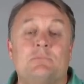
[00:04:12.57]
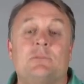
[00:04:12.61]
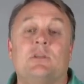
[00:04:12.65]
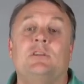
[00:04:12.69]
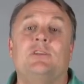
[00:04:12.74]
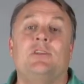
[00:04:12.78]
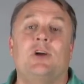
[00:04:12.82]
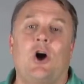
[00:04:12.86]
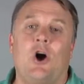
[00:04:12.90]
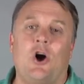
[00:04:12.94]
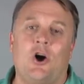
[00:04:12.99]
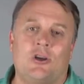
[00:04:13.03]
the
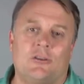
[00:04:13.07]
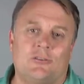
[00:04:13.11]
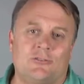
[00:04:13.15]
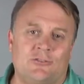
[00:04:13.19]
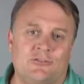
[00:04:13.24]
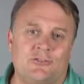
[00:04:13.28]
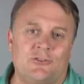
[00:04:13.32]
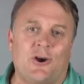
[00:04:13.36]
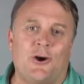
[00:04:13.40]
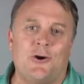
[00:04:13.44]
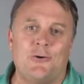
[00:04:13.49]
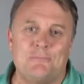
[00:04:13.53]
dogs
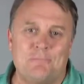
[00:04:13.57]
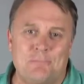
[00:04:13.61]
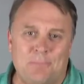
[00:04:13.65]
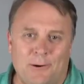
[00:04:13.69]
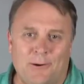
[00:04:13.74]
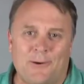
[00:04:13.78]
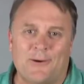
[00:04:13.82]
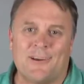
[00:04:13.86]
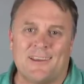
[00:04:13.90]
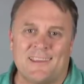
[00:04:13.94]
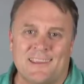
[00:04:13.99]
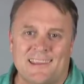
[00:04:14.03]
start
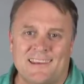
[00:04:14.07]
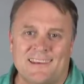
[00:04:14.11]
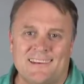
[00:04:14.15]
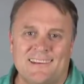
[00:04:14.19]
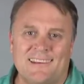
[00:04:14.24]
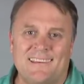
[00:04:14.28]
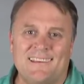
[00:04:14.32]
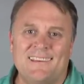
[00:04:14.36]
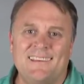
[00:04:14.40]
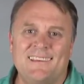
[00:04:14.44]
barking.